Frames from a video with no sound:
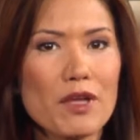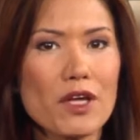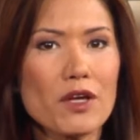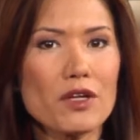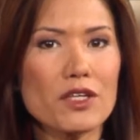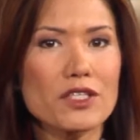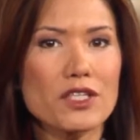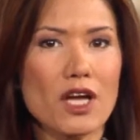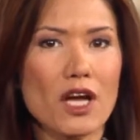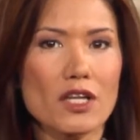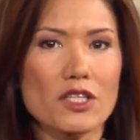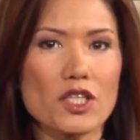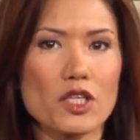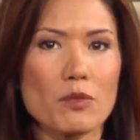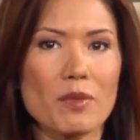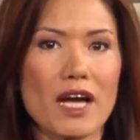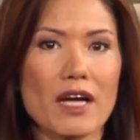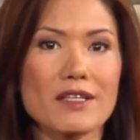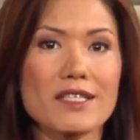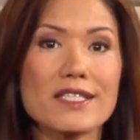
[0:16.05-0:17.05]
here to talk to you
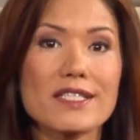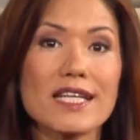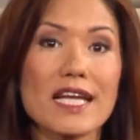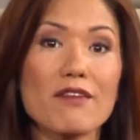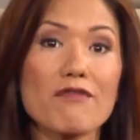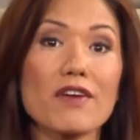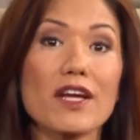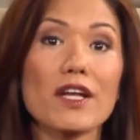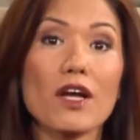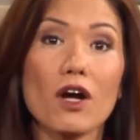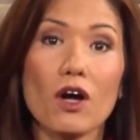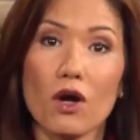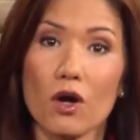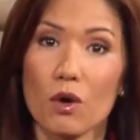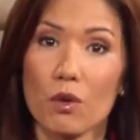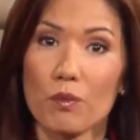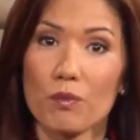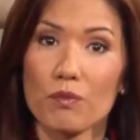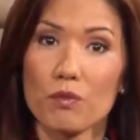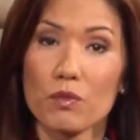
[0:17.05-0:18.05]
about Safe at
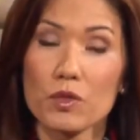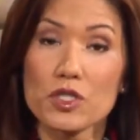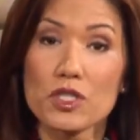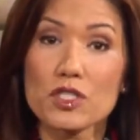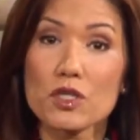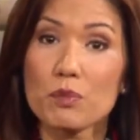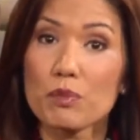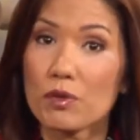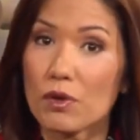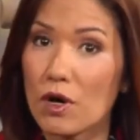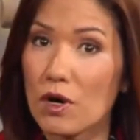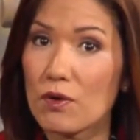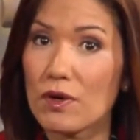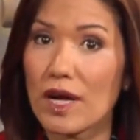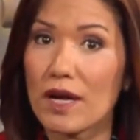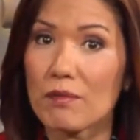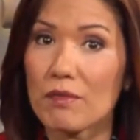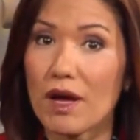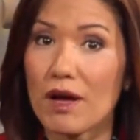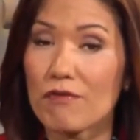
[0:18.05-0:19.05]
Home, which is a
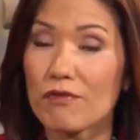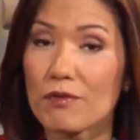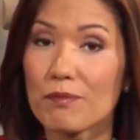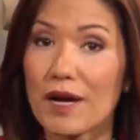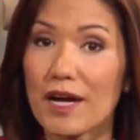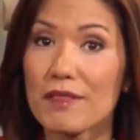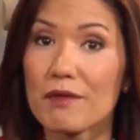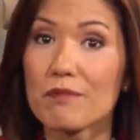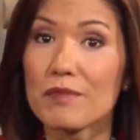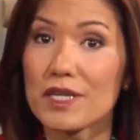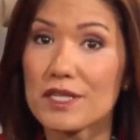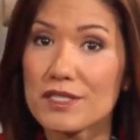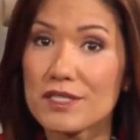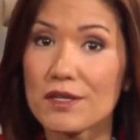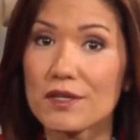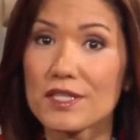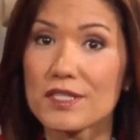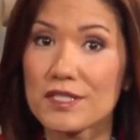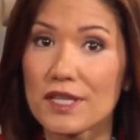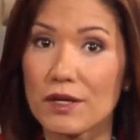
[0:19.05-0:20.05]
program offered by the
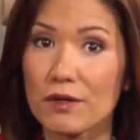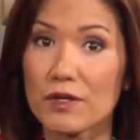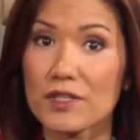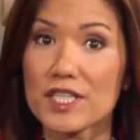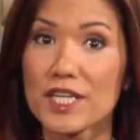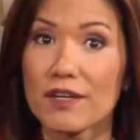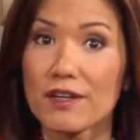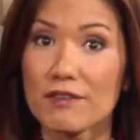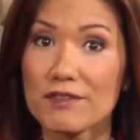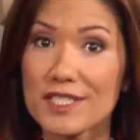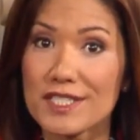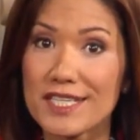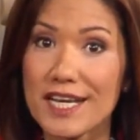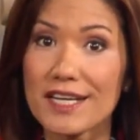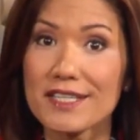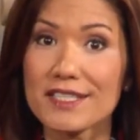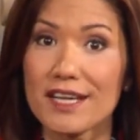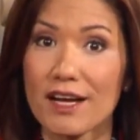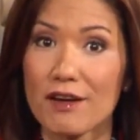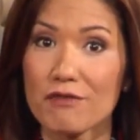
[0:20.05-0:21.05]
Minnesota Secretary of
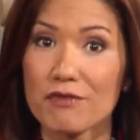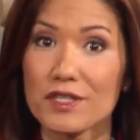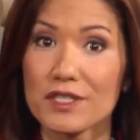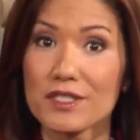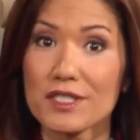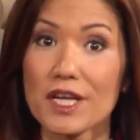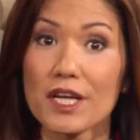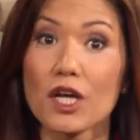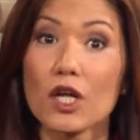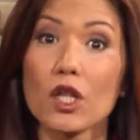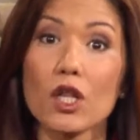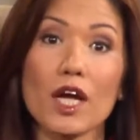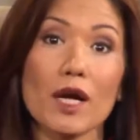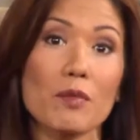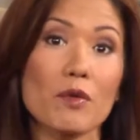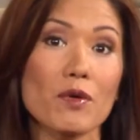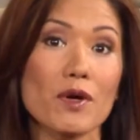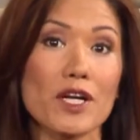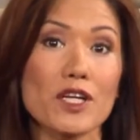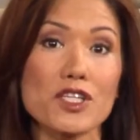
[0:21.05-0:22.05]
State's office in
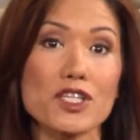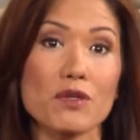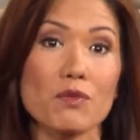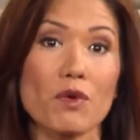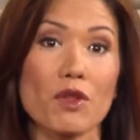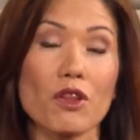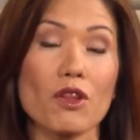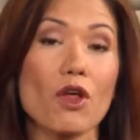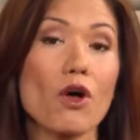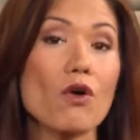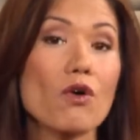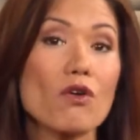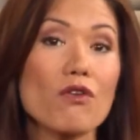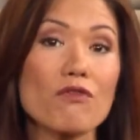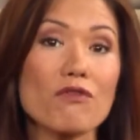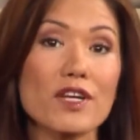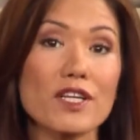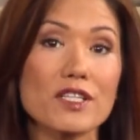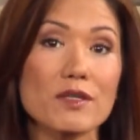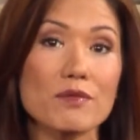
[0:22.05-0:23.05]
collaboration with local
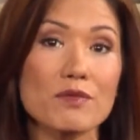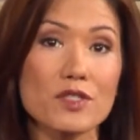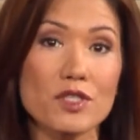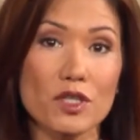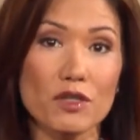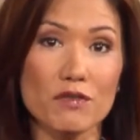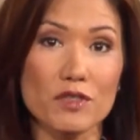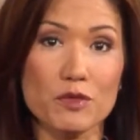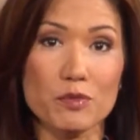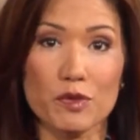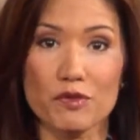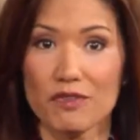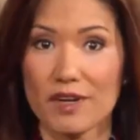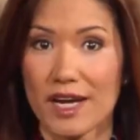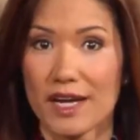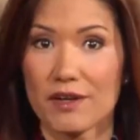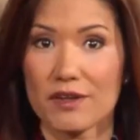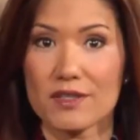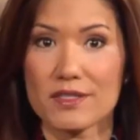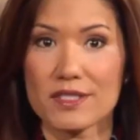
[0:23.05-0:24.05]
victim service
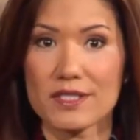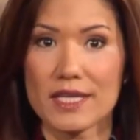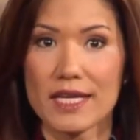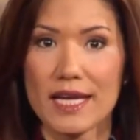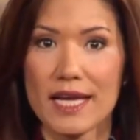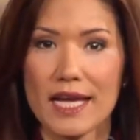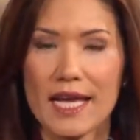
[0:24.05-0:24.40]
providers.